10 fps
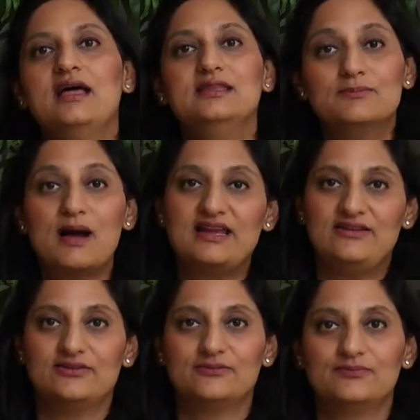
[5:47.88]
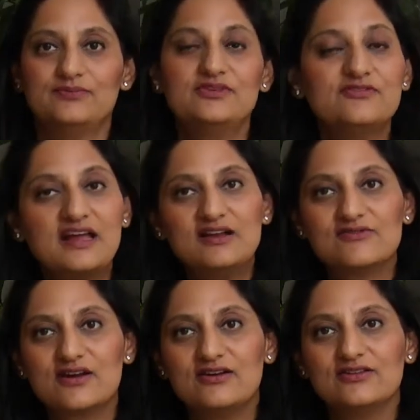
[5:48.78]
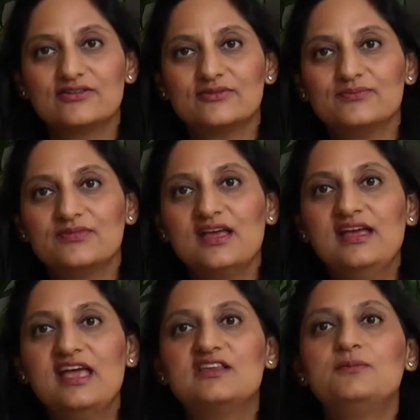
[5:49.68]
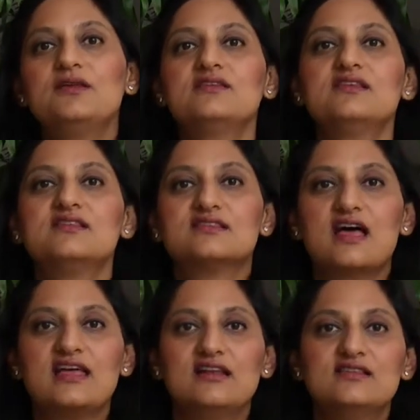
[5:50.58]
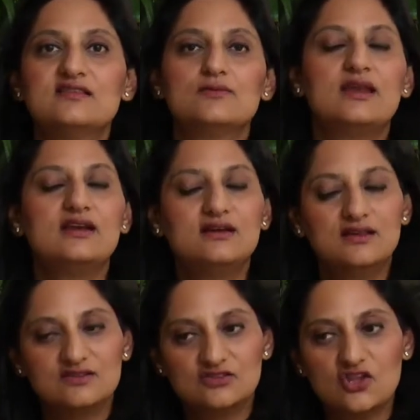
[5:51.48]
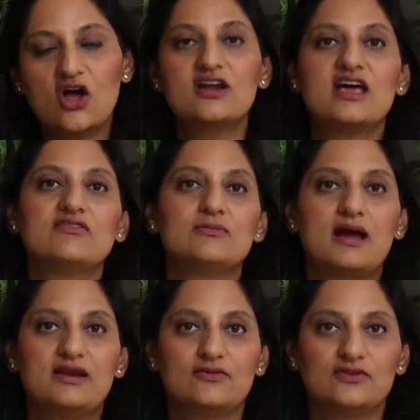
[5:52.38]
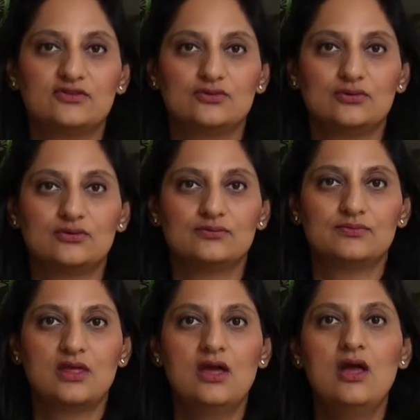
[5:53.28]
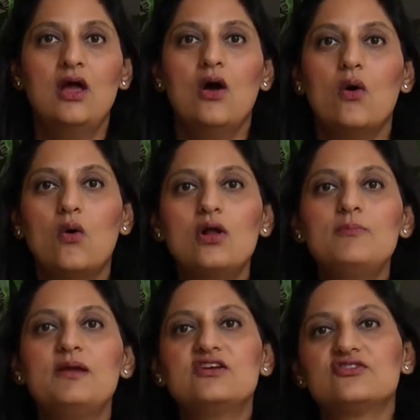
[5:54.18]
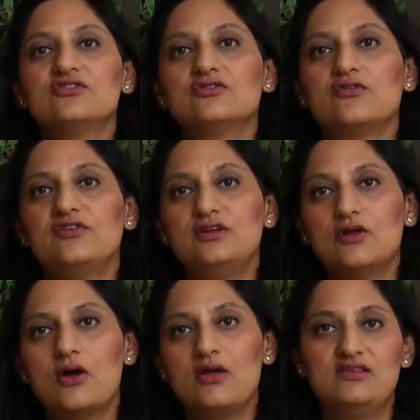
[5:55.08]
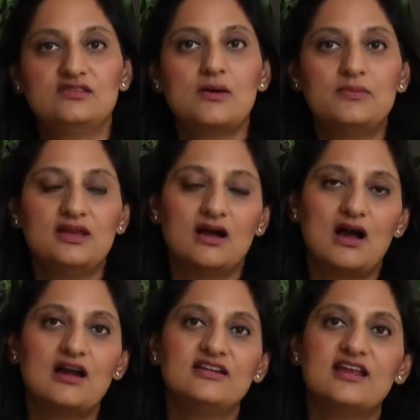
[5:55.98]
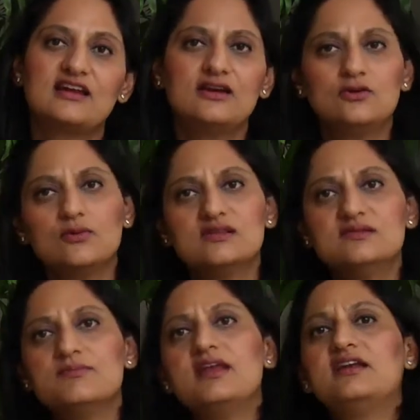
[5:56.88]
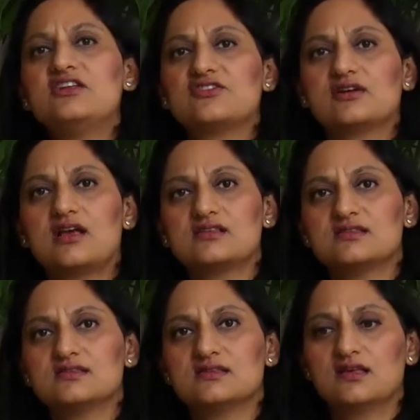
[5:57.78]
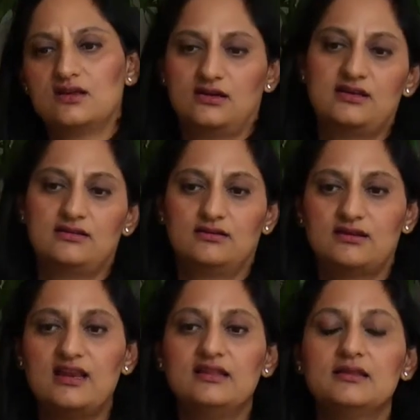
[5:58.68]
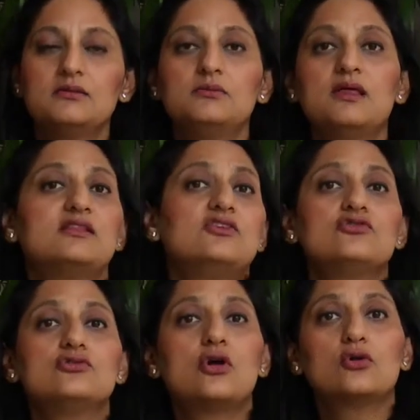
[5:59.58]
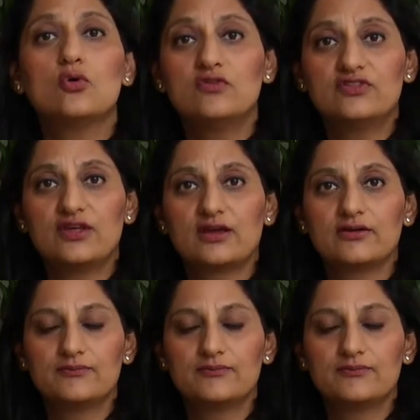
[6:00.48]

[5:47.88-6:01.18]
The mind, the final frontier, experiences silence when it does not have a mind of its own. All patients of insomnia are directed towards meditation classes, telling them that they should not overthink.